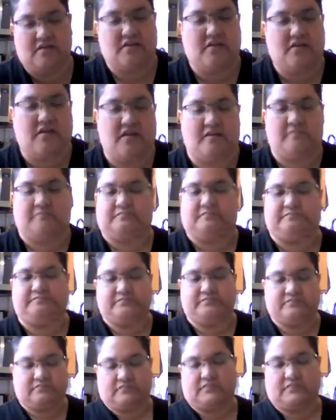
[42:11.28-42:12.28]
The
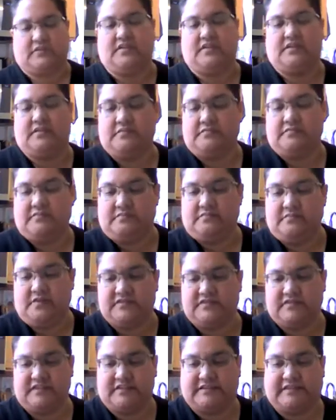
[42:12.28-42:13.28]

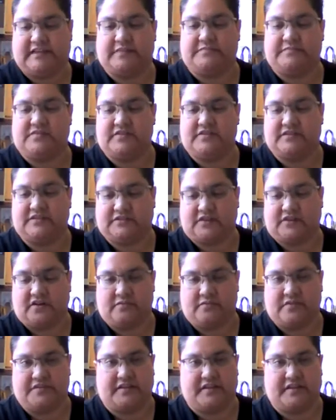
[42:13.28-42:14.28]
time you can
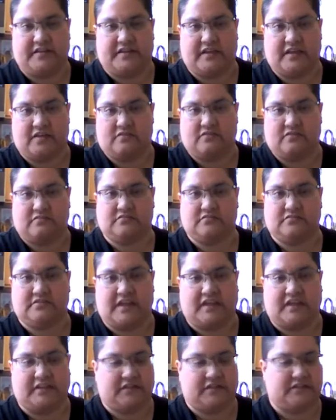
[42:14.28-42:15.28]
start with like how
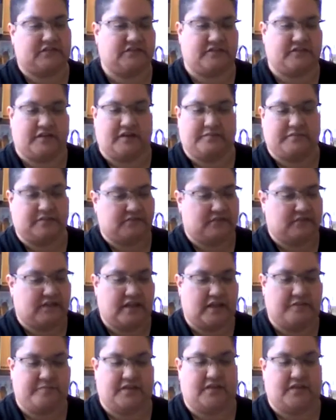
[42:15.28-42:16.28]
Kelly described
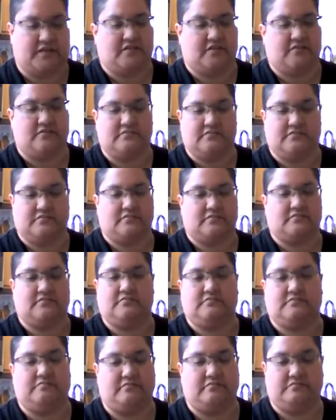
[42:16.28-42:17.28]
AP
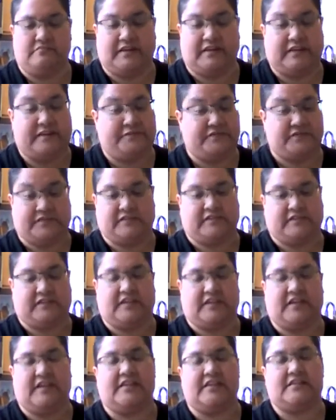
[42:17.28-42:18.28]

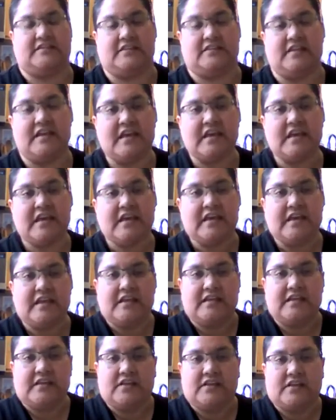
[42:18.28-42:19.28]
magnificently, and
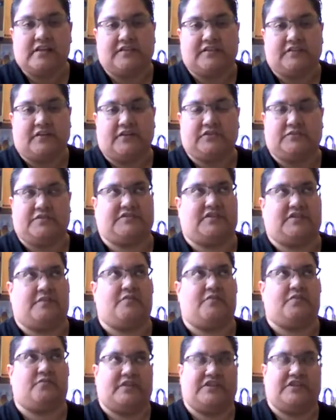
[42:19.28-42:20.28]
it starts with
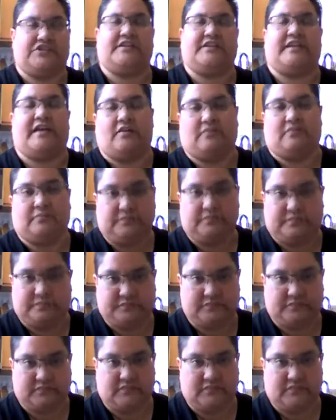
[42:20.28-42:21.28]
someone reaching out,
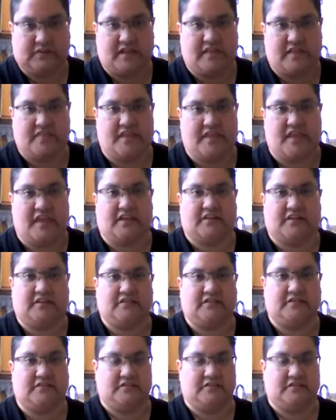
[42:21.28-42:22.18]
and then